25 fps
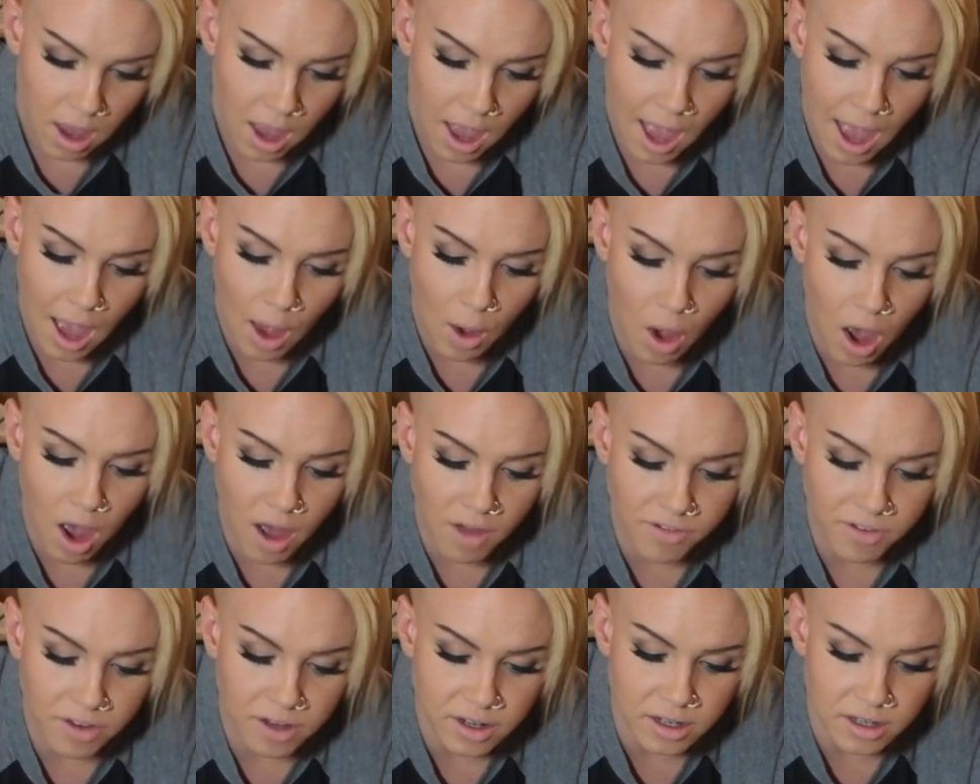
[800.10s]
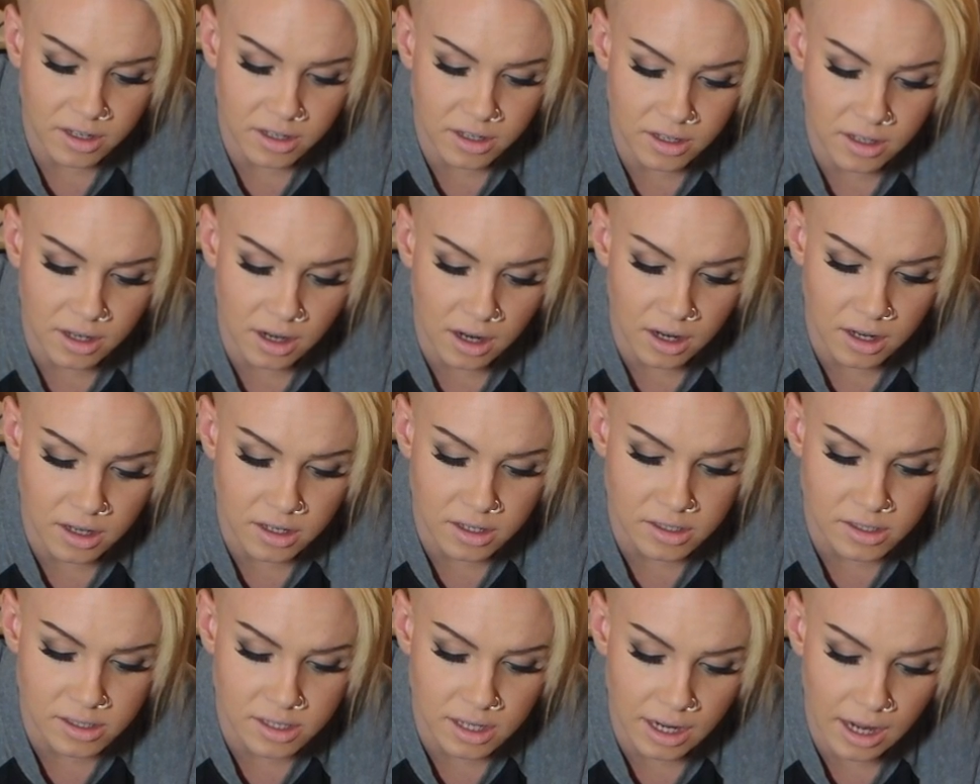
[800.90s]
How often
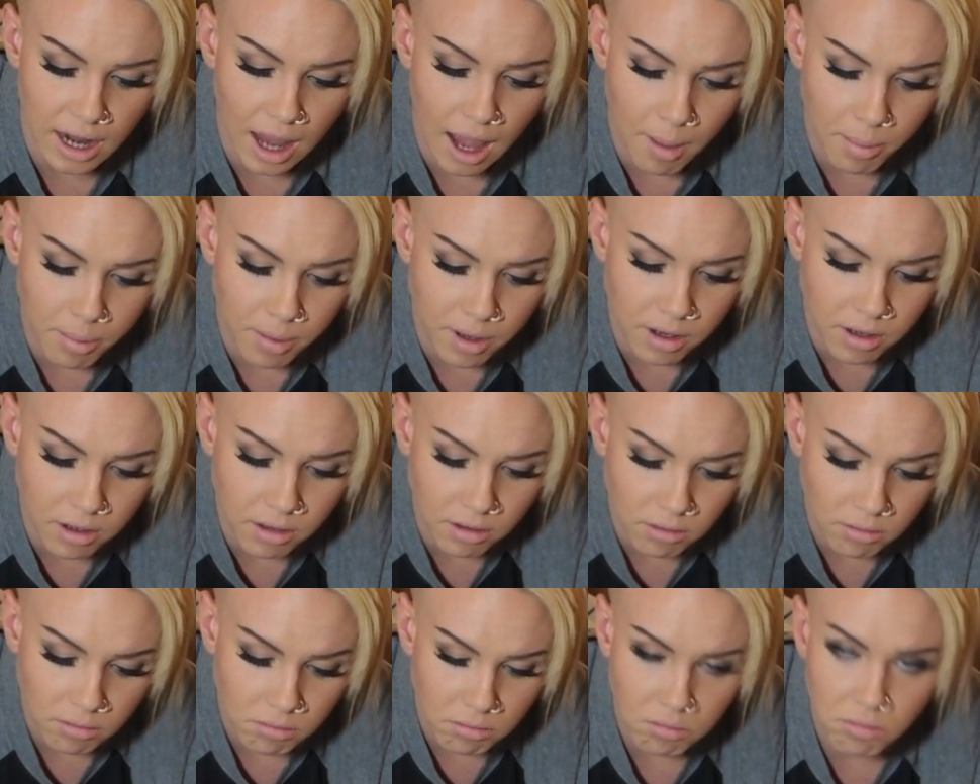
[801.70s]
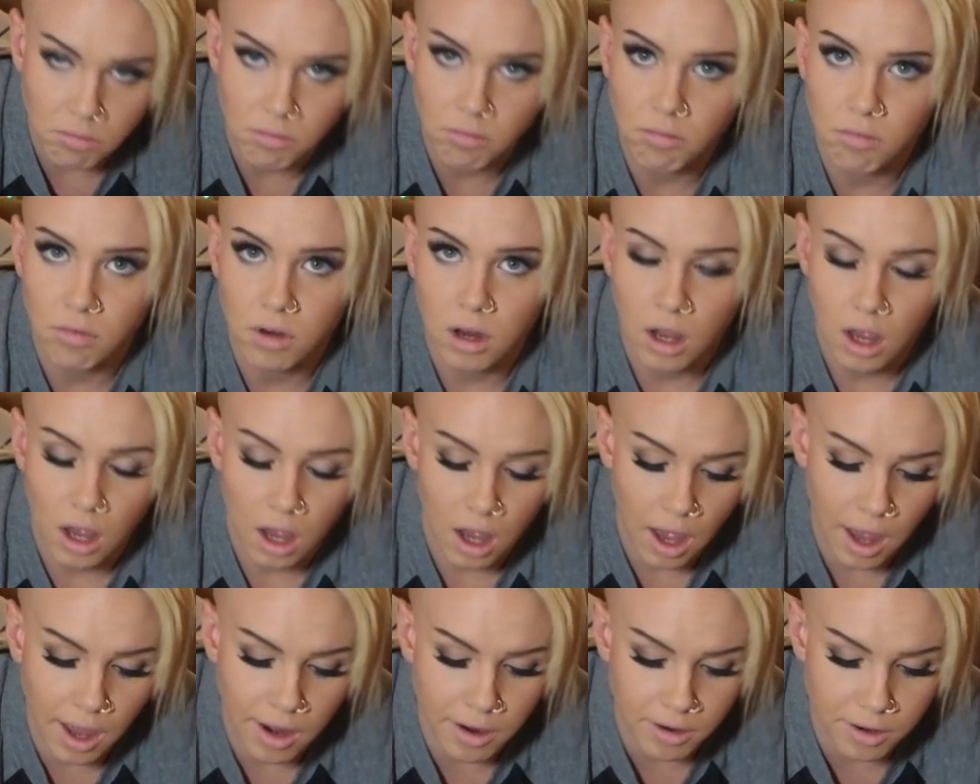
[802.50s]
does it happen?
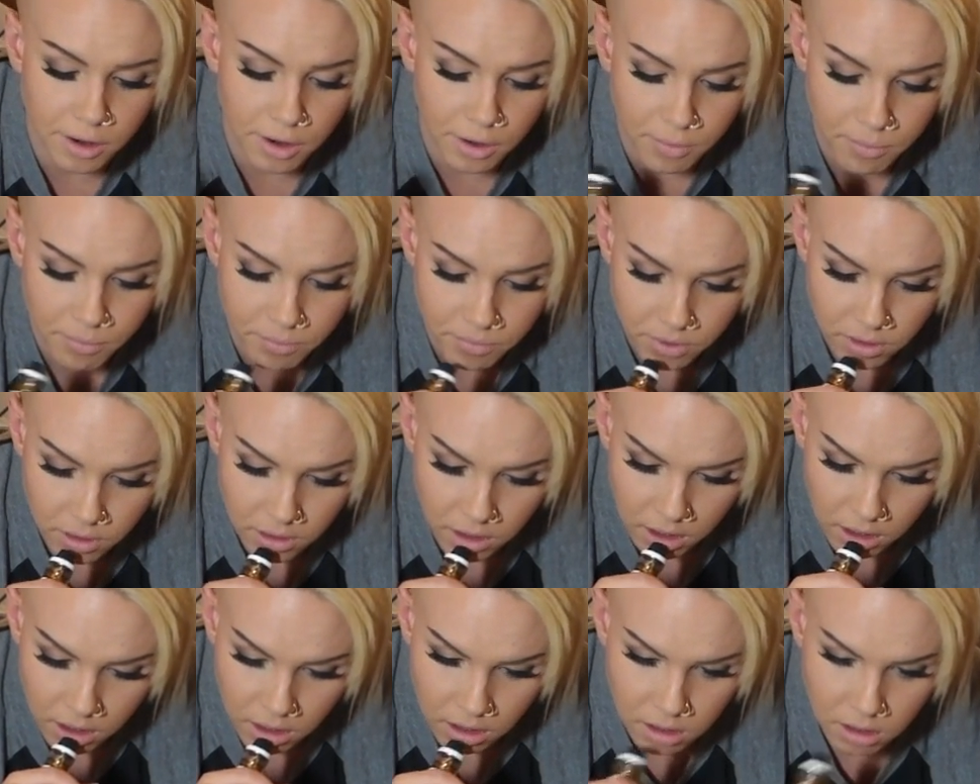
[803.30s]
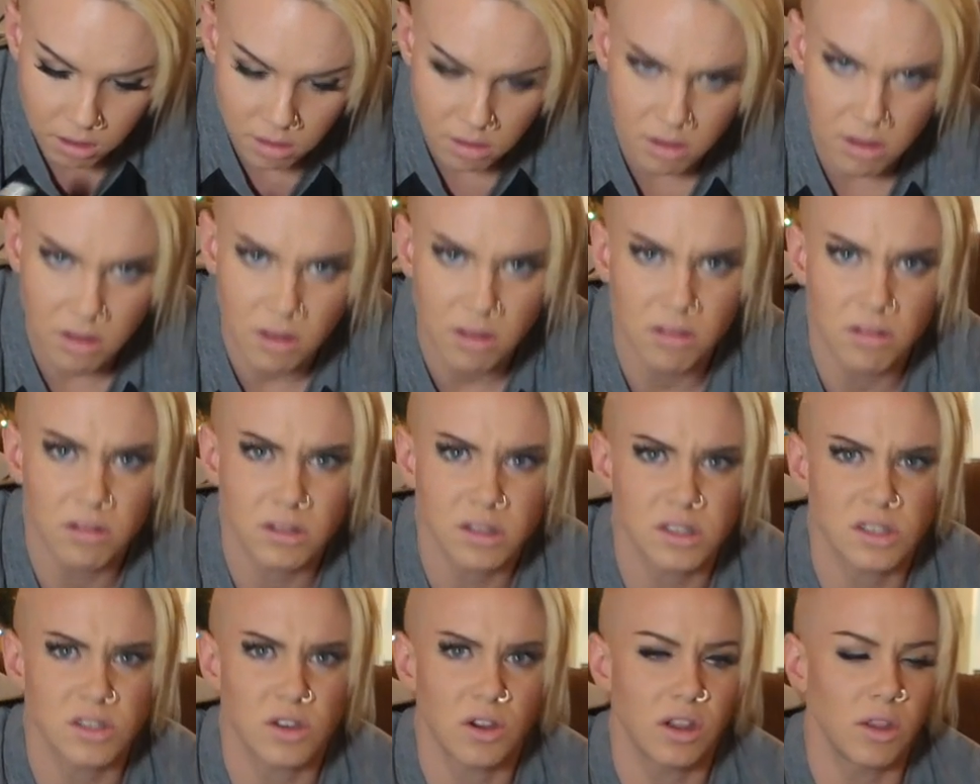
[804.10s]
I don't know.
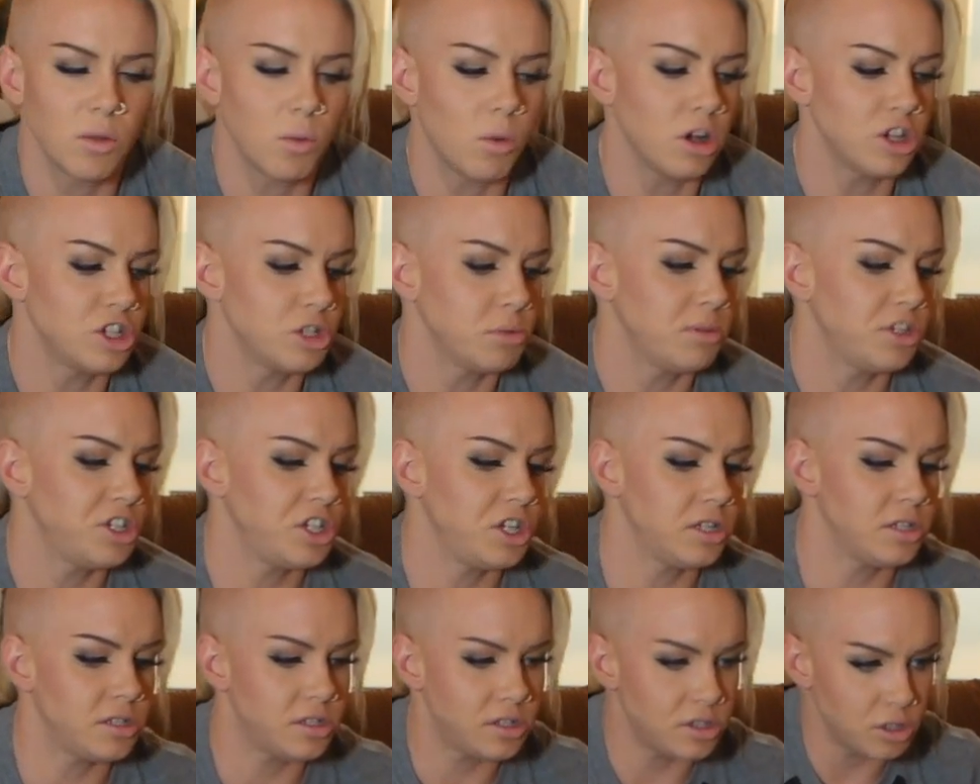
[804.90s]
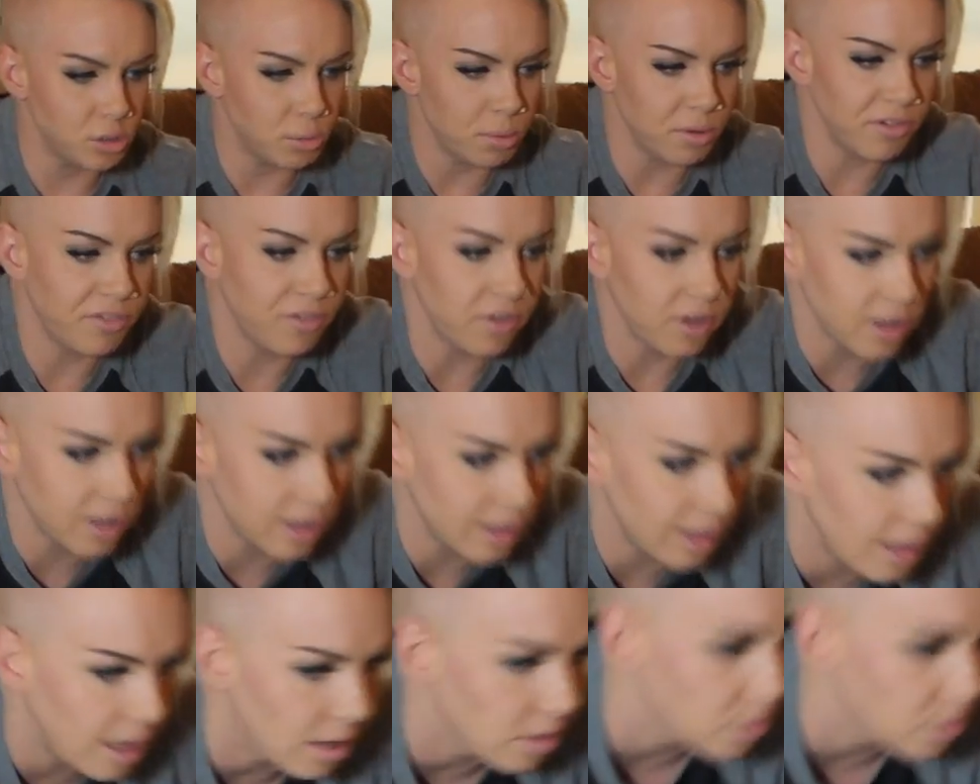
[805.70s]
Sorry, the washing machine's super fucking